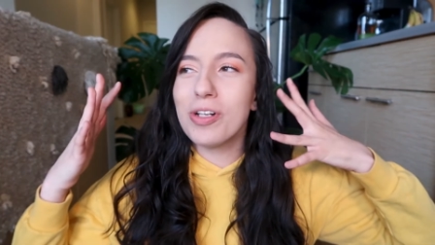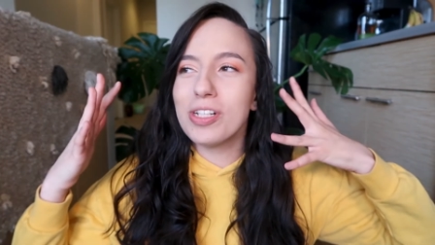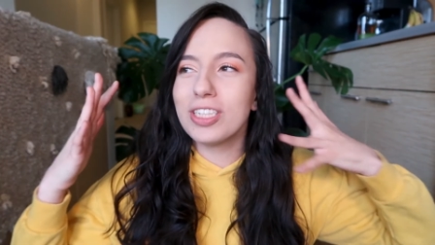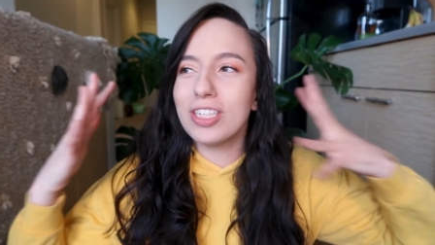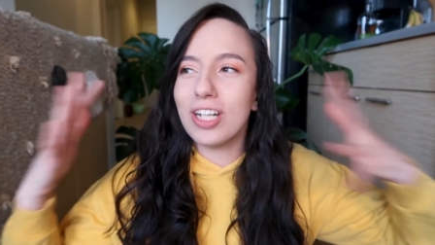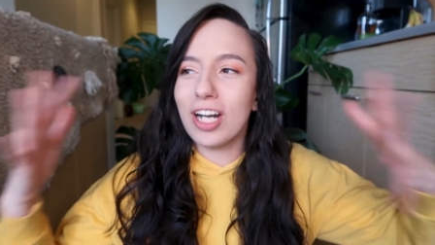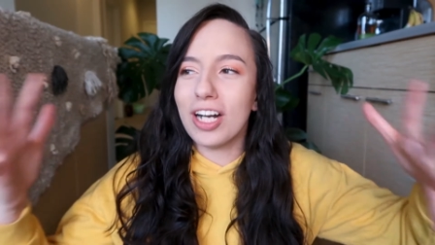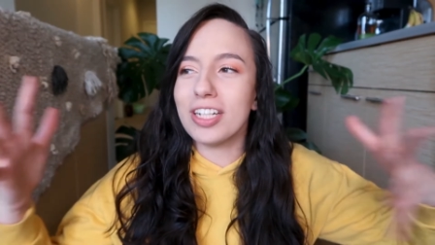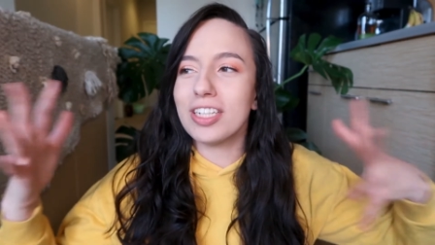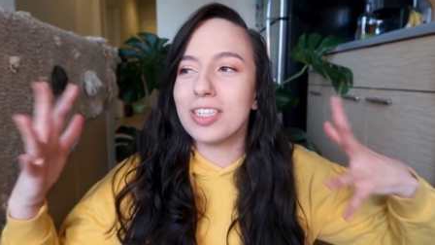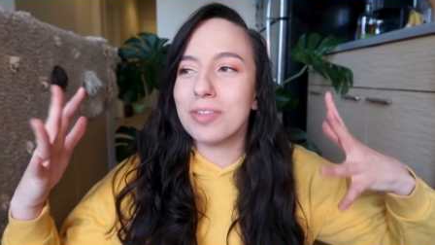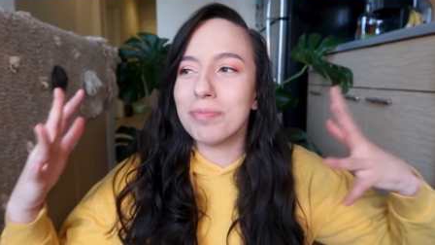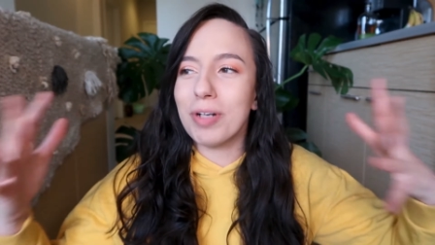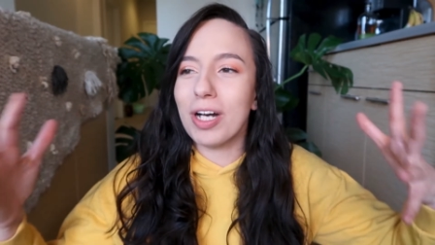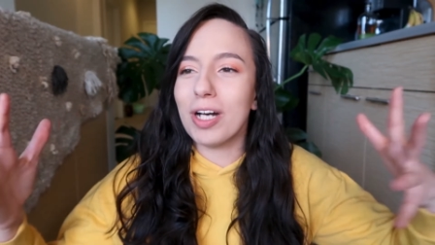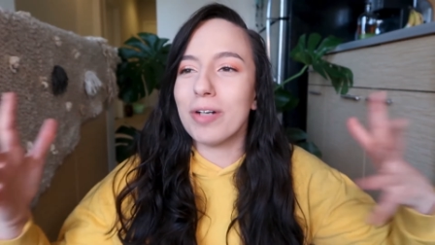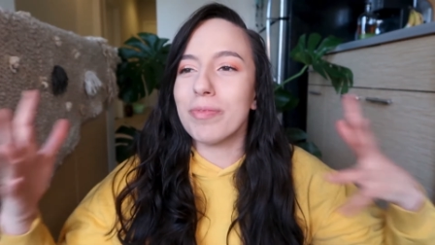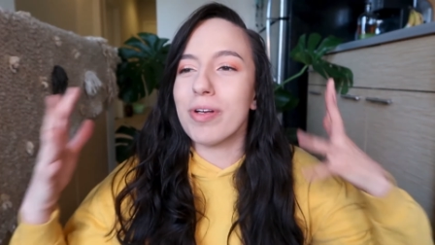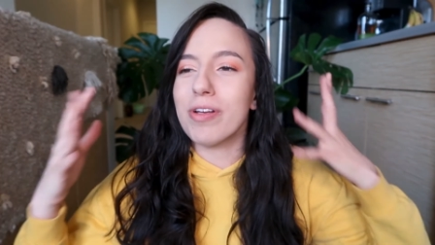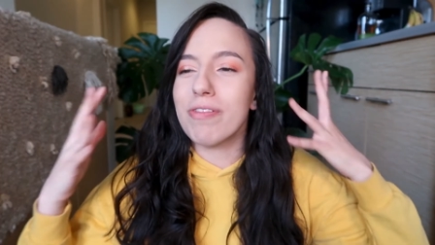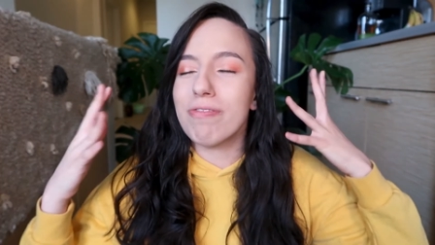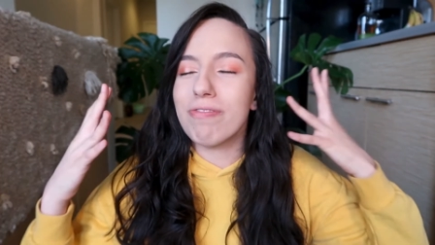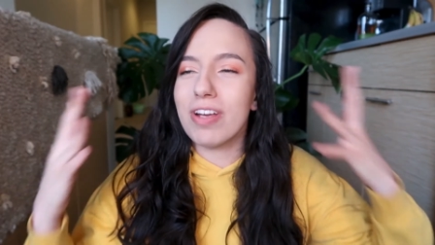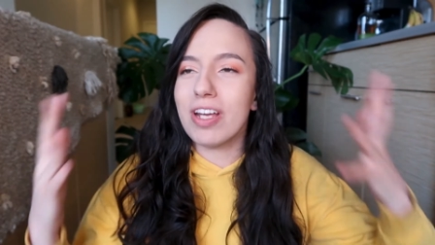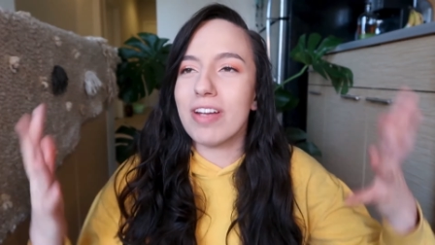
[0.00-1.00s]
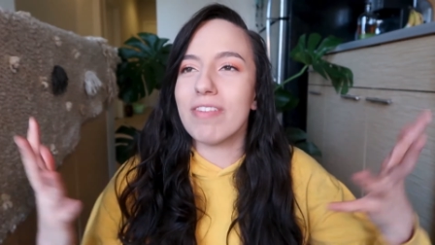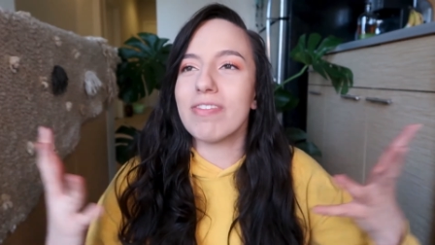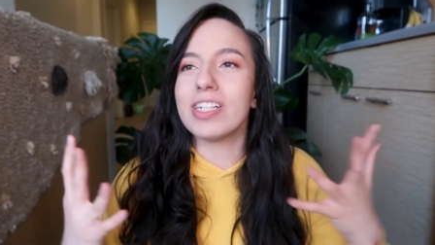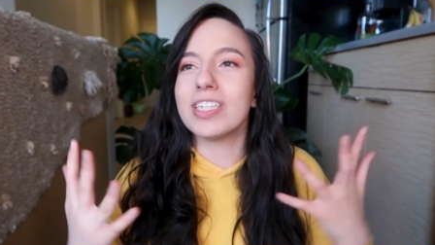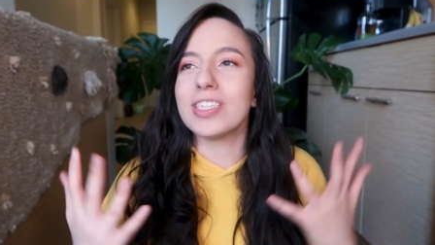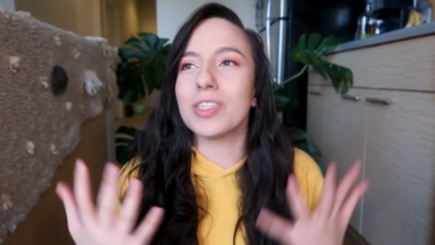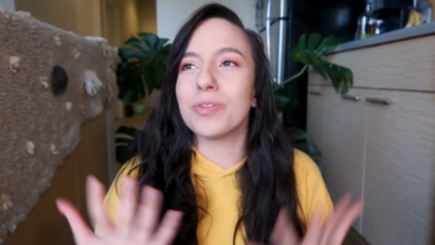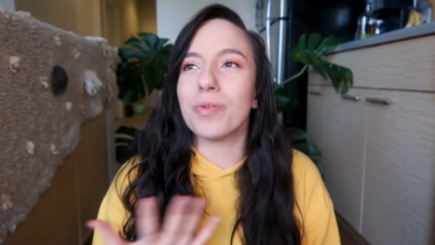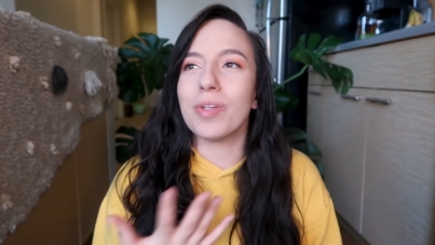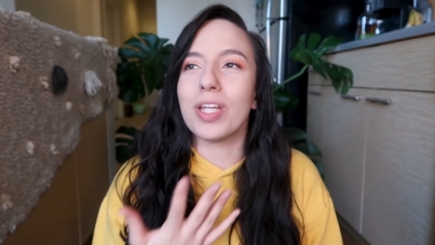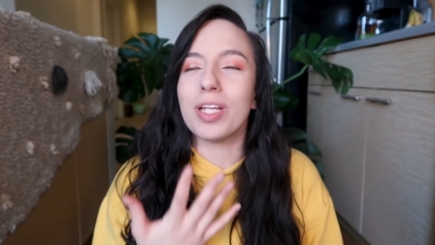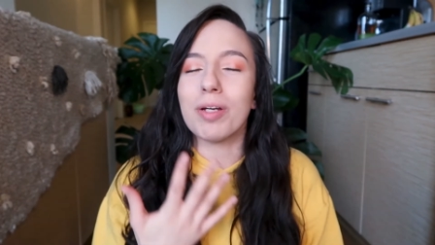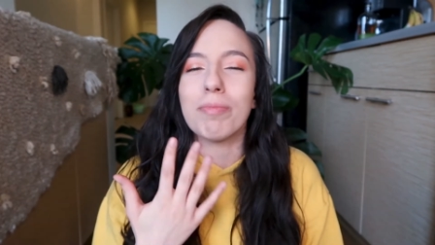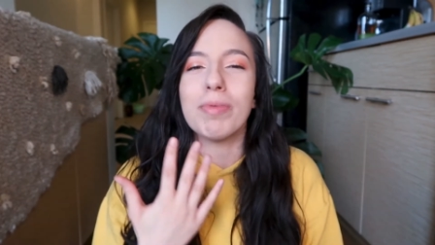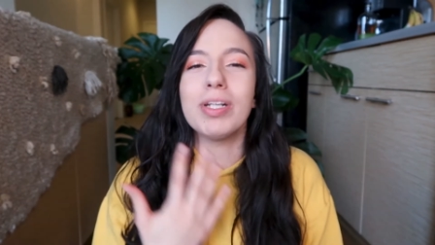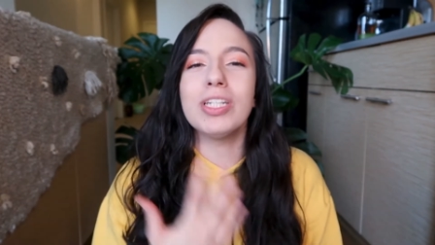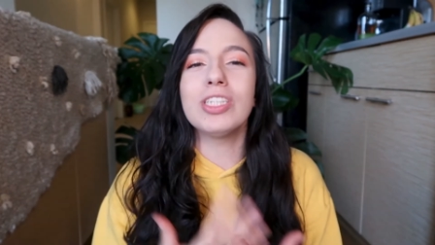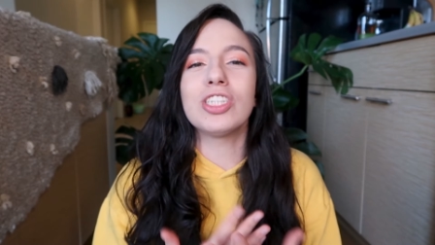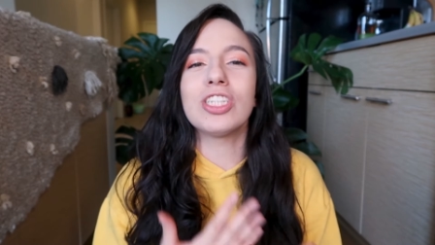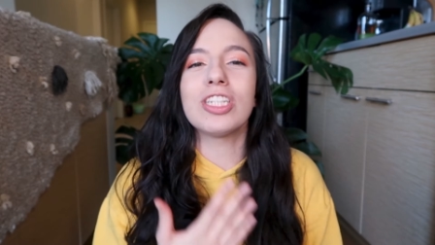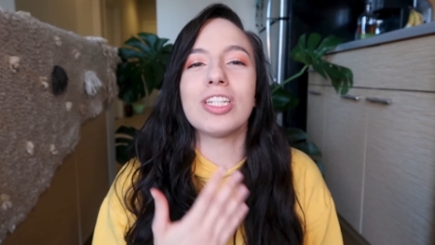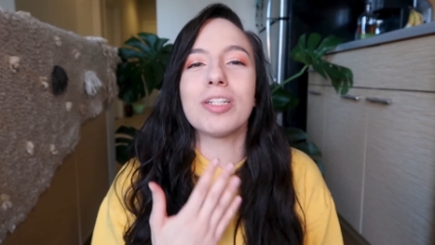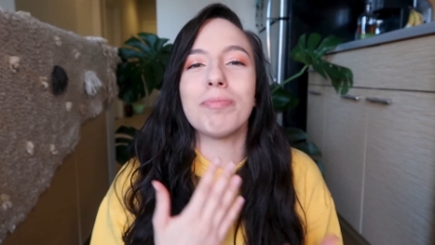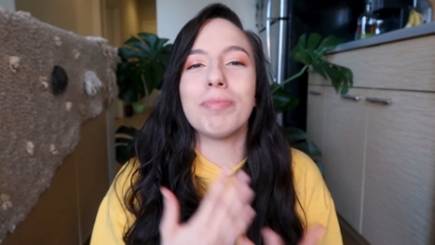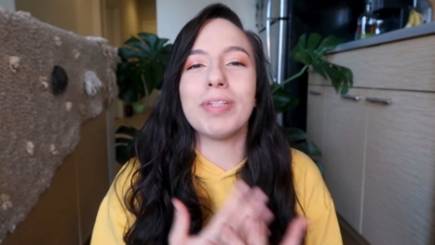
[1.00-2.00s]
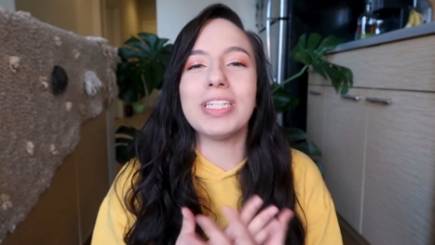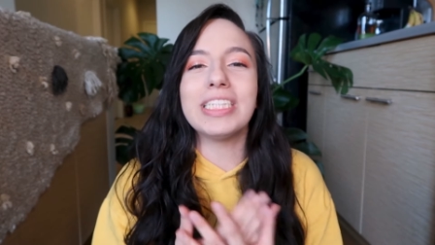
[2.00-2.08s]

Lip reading: talk about my favorites without mentioning